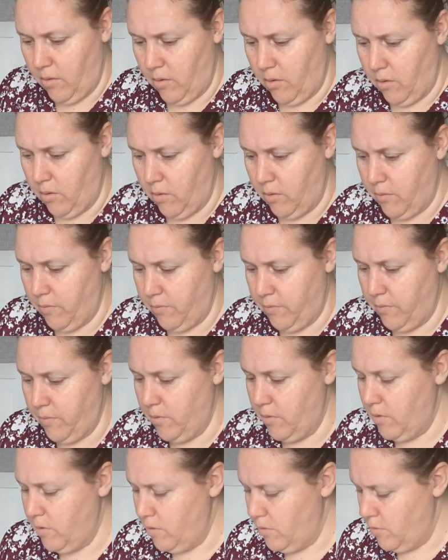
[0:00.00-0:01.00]
of
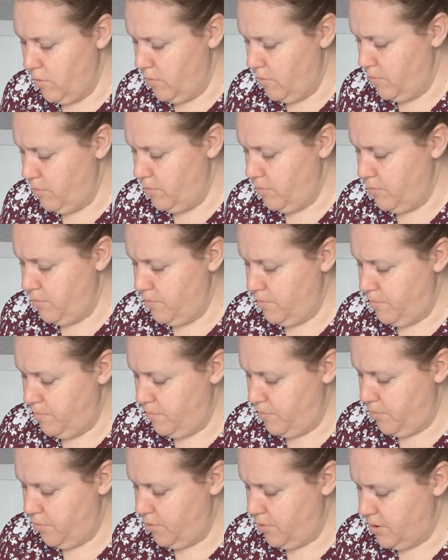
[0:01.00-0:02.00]

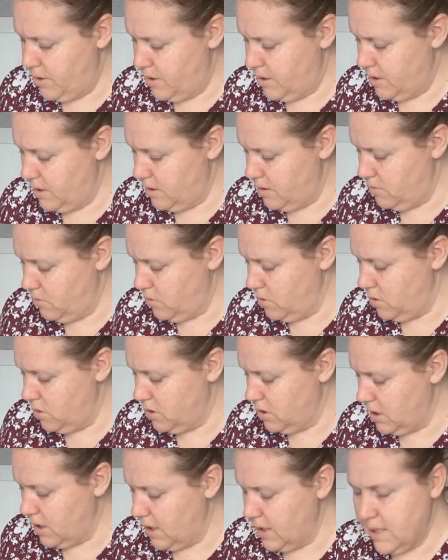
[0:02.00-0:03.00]
printed, what
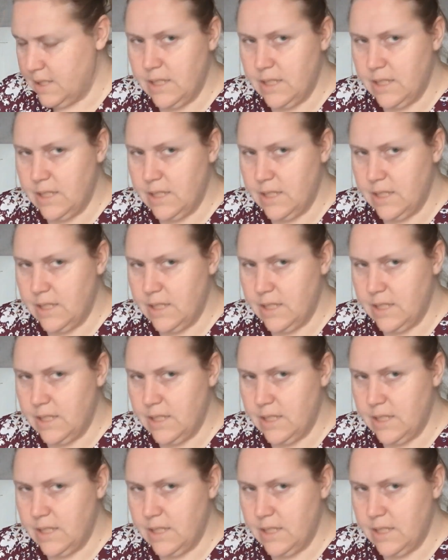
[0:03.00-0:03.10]
looks like